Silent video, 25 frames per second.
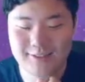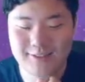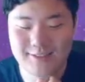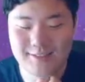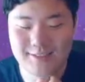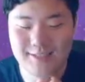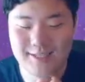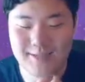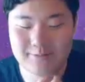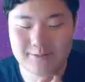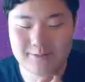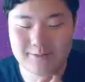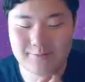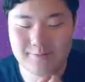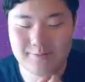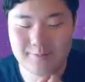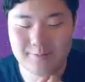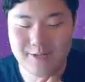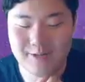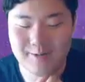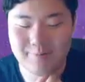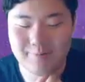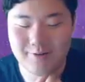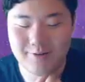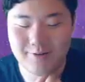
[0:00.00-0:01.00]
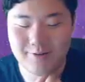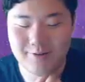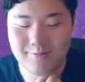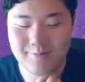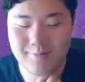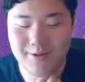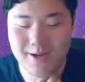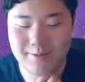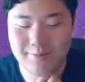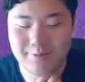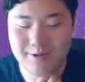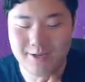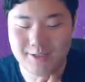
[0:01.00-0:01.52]
is an option for my opponent.
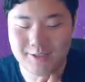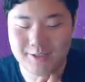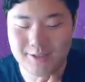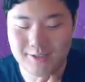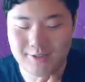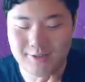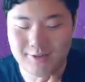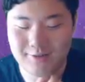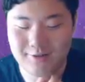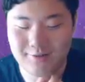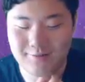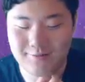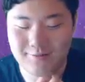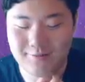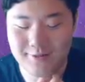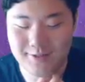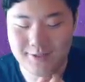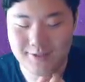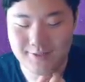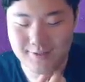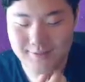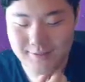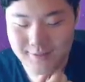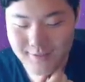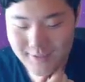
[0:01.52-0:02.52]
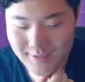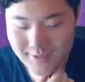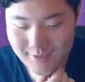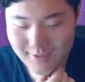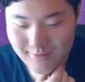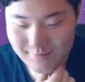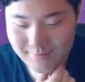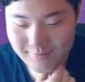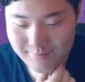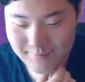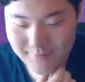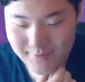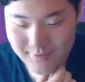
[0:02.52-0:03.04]
Maybe I shouldn't go for this.
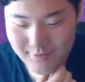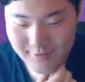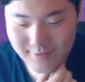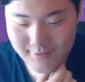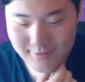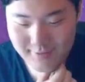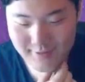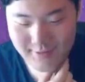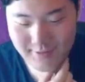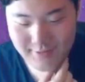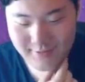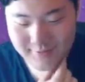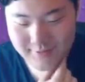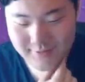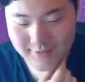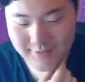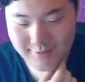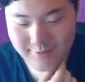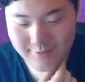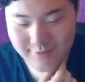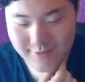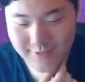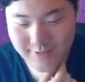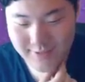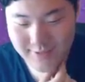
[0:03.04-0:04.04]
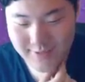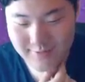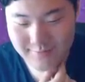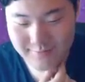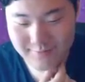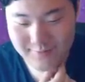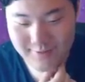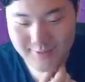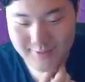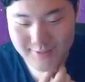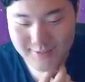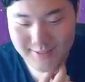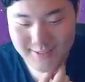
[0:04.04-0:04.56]
There's the crit
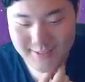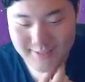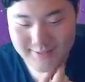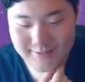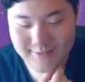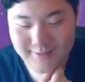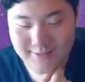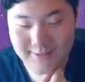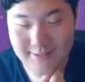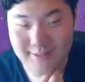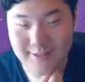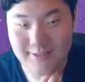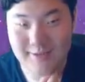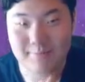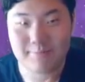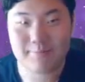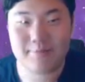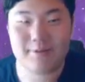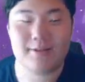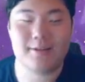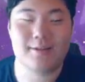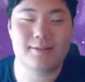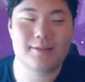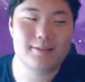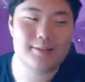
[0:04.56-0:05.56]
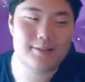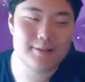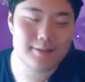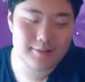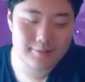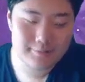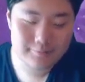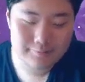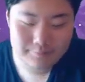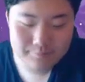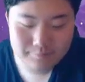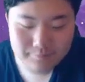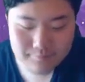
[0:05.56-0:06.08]
from the Dazzling Gleam, but...
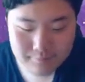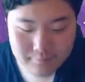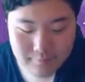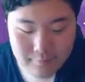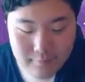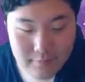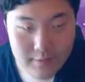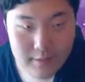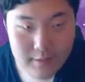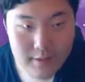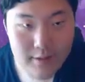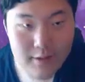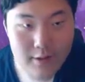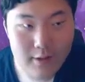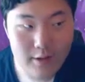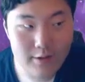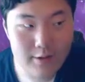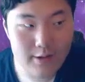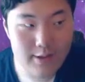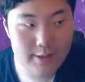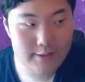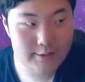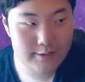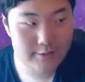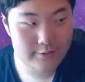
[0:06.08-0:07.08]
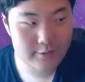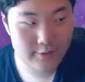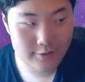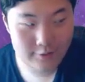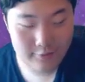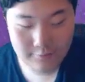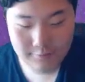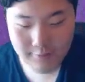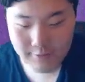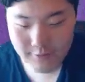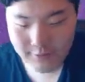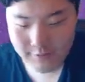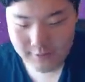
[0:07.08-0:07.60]
Okay, so
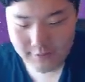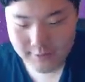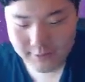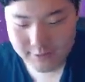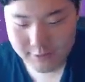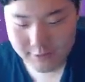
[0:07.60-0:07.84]
turn 1, this